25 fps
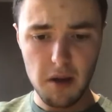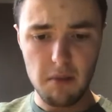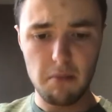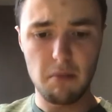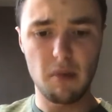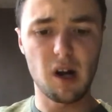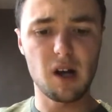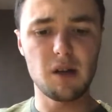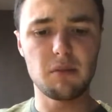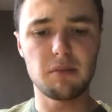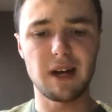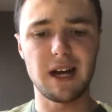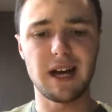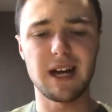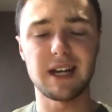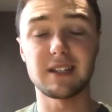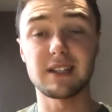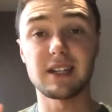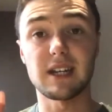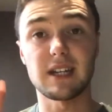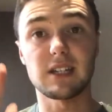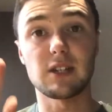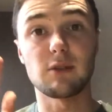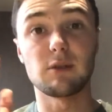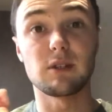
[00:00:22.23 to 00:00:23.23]
My bad.
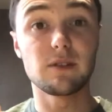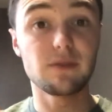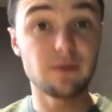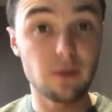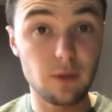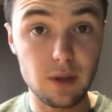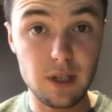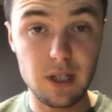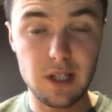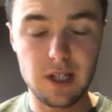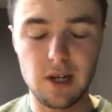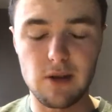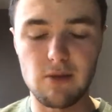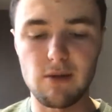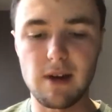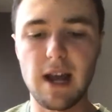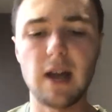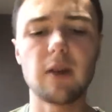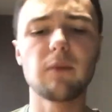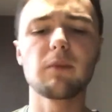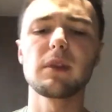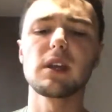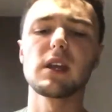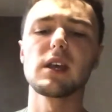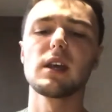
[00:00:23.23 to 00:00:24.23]
Yes, no, it's 42
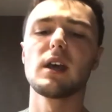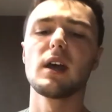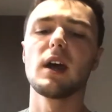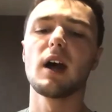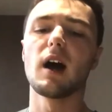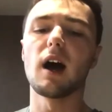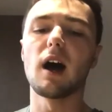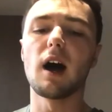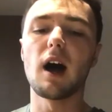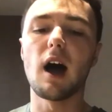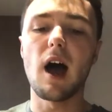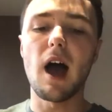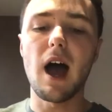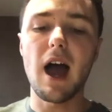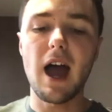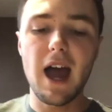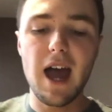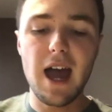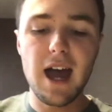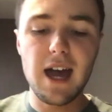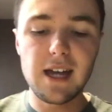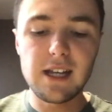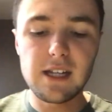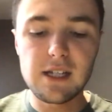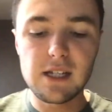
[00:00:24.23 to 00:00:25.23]
now.
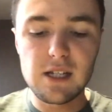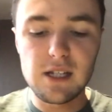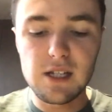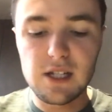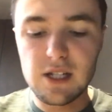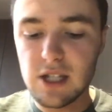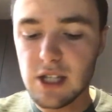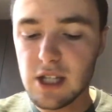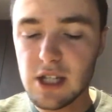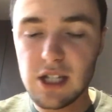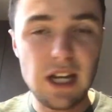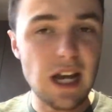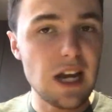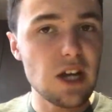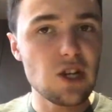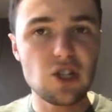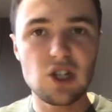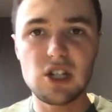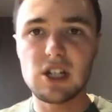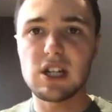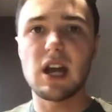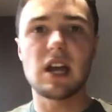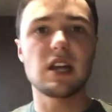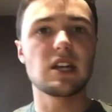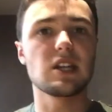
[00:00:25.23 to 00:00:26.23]
And the date
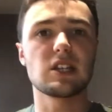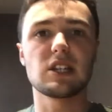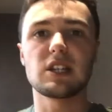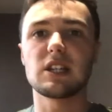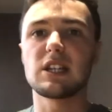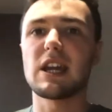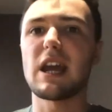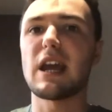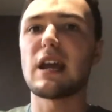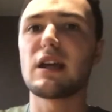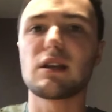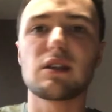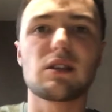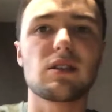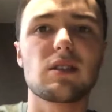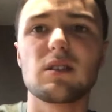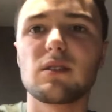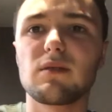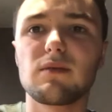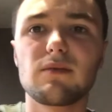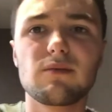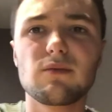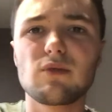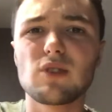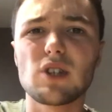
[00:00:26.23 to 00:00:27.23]
today is the 8th
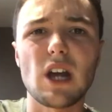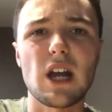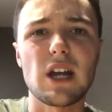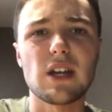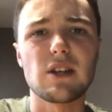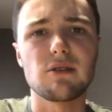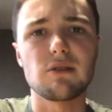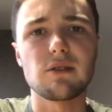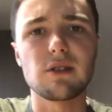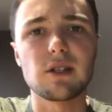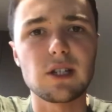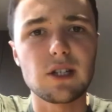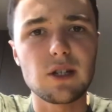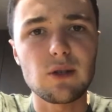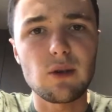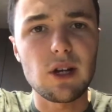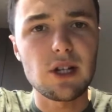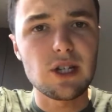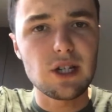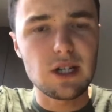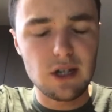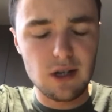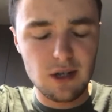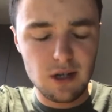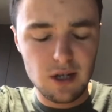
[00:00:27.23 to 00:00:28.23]
of January
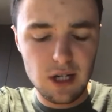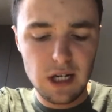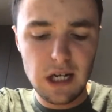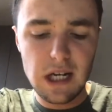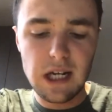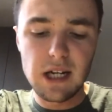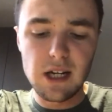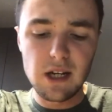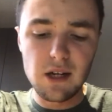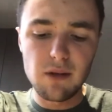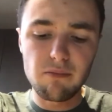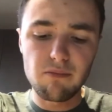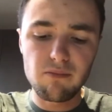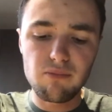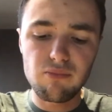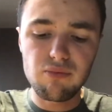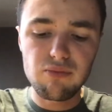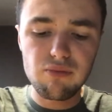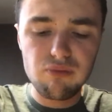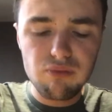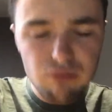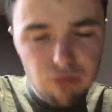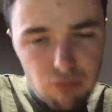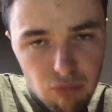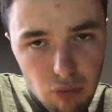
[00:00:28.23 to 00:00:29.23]
2019. You're
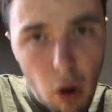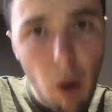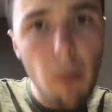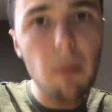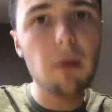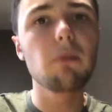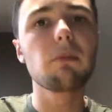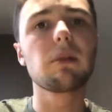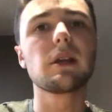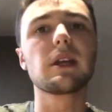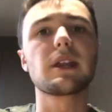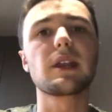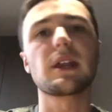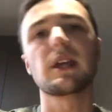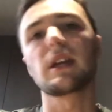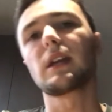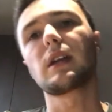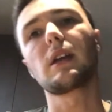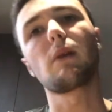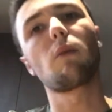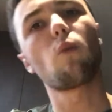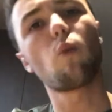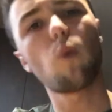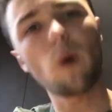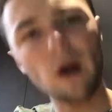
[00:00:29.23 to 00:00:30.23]
probably
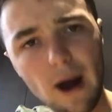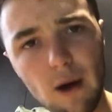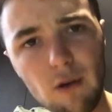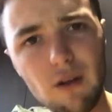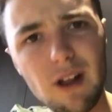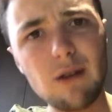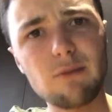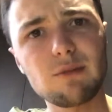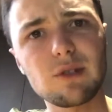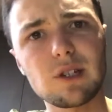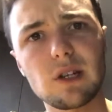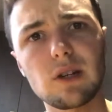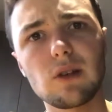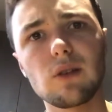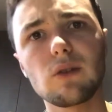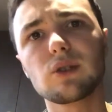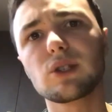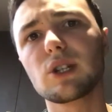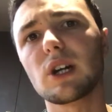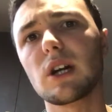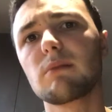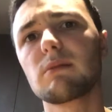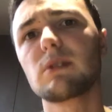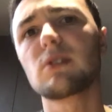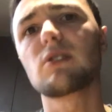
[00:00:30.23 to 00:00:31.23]
thinking, wow, that was a long
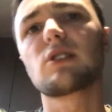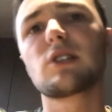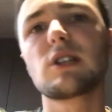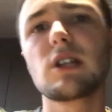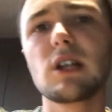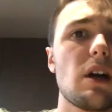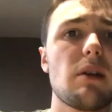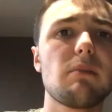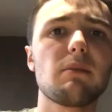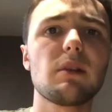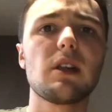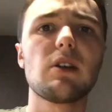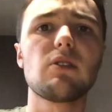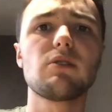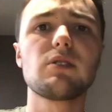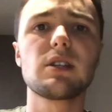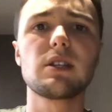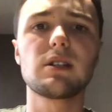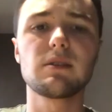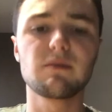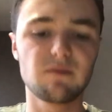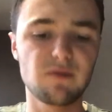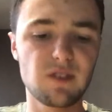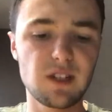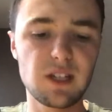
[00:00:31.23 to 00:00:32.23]
time since you
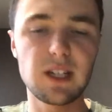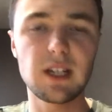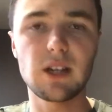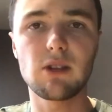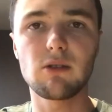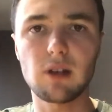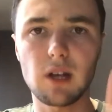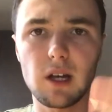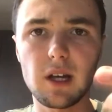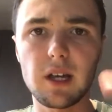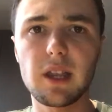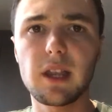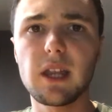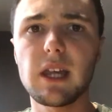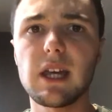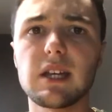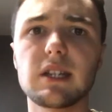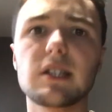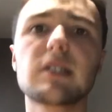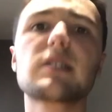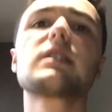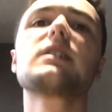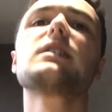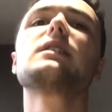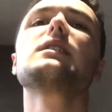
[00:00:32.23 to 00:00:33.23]
uploaded a video like
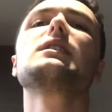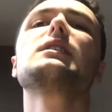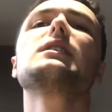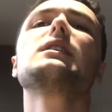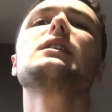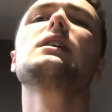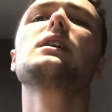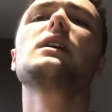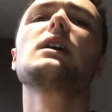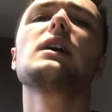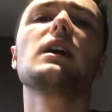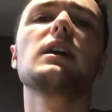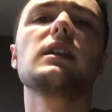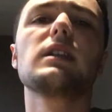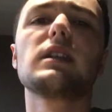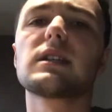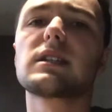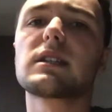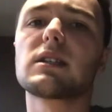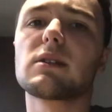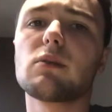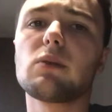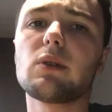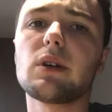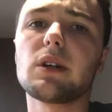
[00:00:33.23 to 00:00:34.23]
this. And
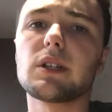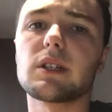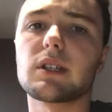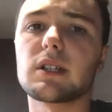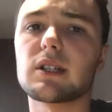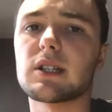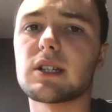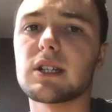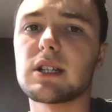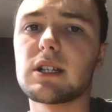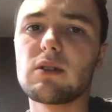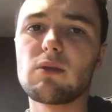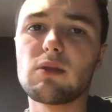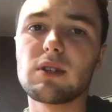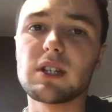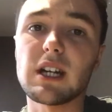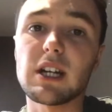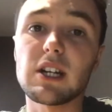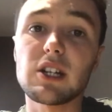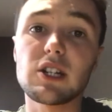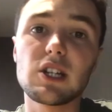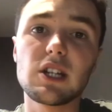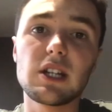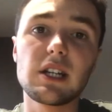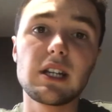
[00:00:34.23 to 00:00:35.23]
yes, it was. It was
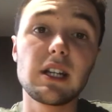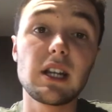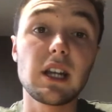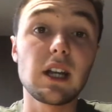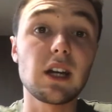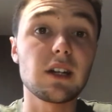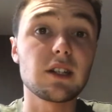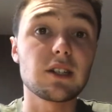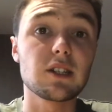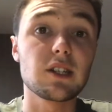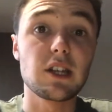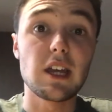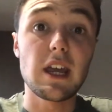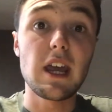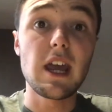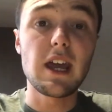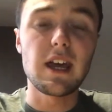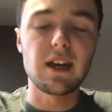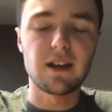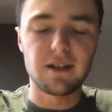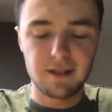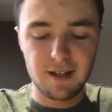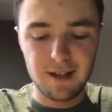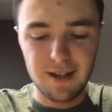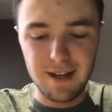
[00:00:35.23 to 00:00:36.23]
actually last
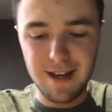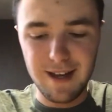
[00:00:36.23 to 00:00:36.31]
year.